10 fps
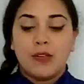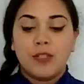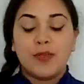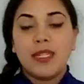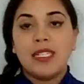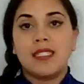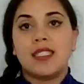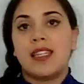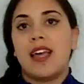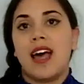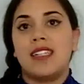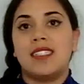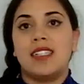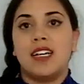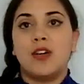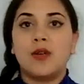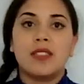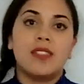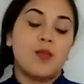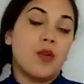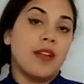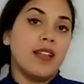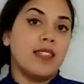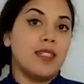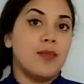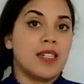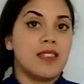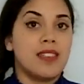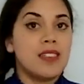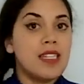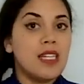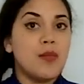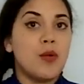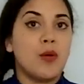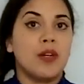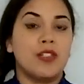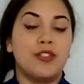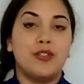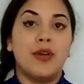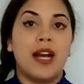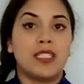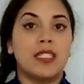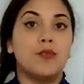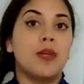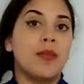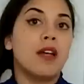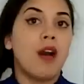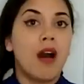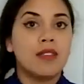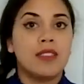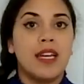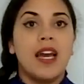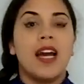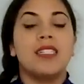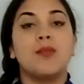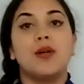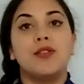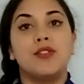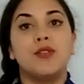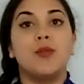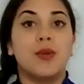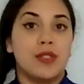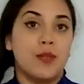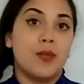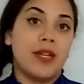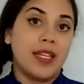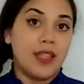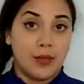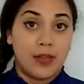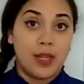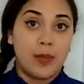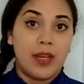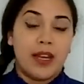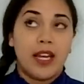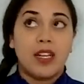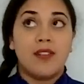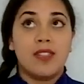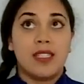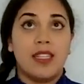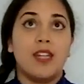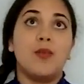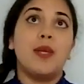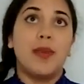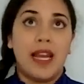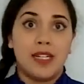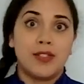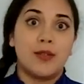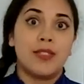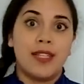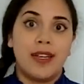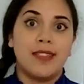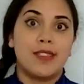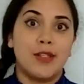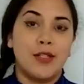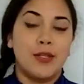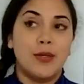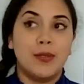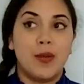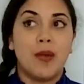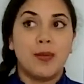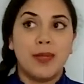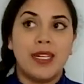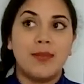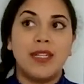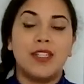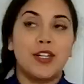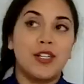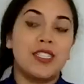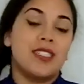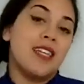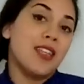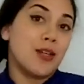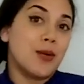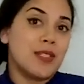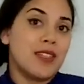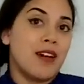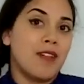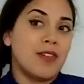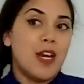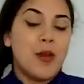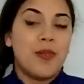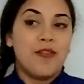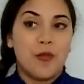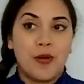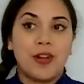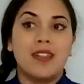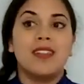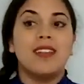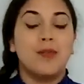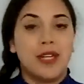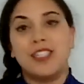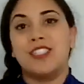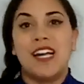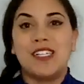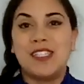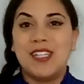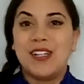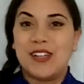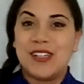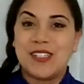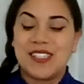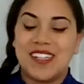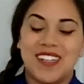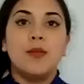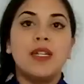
which means that a corset is more likely to bust a seam or to actually rip the cotton as opposed to the person breaking the rib. And obviously there would be pain associated, so you would probably be encouraged to take the corset off before the breakage actually occurs.